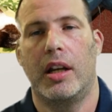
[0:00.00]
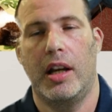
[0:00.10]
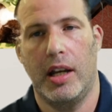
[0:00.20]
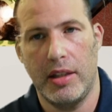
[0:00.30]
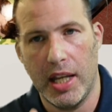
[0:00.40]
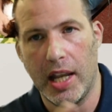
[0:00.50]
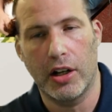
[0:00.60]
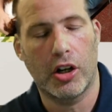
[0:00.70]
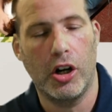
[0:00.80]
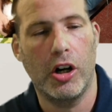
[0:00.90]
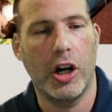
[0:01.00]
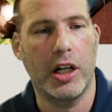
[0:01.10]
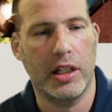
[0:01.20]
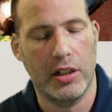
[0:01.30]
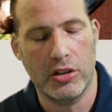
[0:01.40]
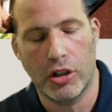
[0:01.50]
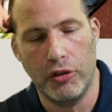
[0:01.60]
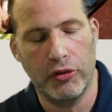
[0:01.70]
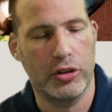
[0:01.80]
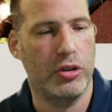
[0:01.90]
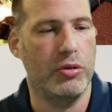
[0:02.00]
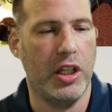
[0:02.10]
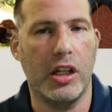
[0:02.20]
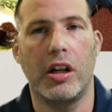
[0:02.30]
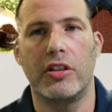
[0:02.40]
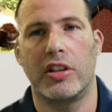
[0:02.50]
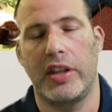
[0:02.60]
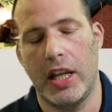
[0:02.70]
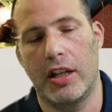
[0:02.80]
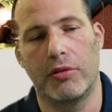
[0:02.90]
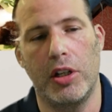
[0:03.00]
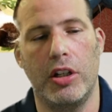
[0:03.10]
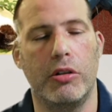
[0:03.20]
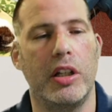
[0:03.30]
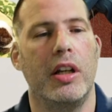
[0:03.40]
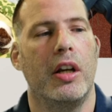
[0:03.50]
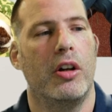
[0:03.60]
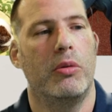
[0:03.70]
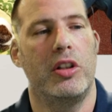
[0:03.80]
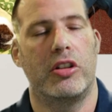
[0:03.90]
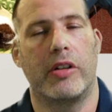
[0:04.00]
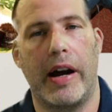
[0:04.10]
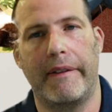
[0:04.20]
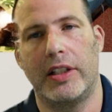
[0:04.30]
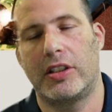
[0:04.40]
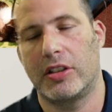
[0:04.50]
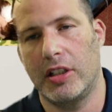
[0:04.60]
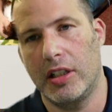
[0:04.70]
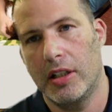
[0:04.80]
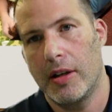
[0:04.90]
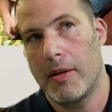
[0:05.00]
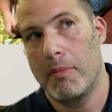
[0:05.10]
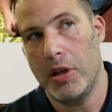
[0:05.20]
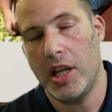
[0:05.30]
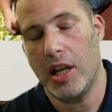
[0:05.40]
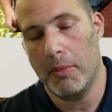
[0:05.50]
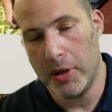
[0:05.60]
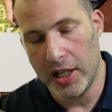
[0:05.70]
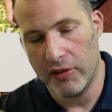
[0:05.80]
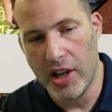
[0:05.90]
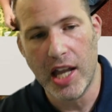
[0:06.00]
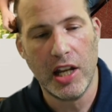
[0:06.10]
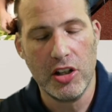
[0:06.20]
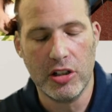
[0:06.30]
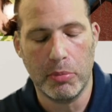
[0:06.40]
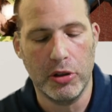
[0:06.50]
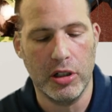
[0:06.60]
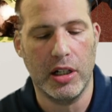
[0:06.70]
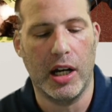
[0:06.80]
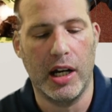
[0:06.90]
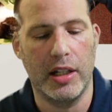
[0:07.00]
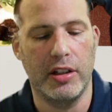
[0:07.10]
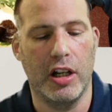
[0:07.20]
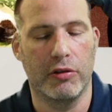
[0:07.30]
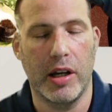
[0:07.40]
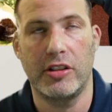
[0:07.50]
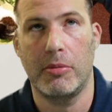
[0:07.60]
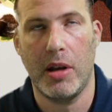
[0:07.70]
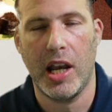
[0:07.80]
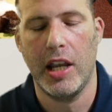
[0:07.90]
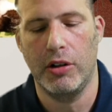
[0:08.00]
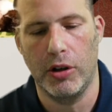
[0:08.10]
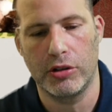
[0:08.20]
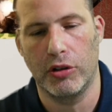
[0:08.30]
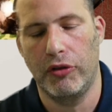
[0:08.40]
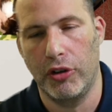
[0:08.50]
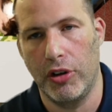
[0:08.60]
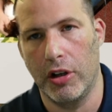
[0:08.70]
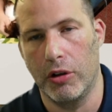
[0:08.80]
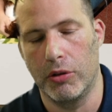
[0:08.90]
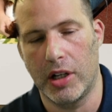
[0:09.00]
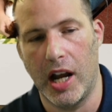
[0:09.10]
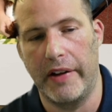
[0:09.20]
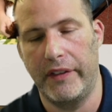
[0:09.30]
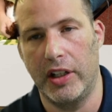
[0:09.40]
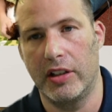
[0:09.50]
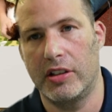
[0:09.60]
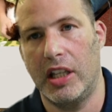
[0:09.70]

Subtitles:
And they get a card, and it's good for 2 years, and they could renew it, which will obviously be a big advantage to put on their resume and also for their own confidence.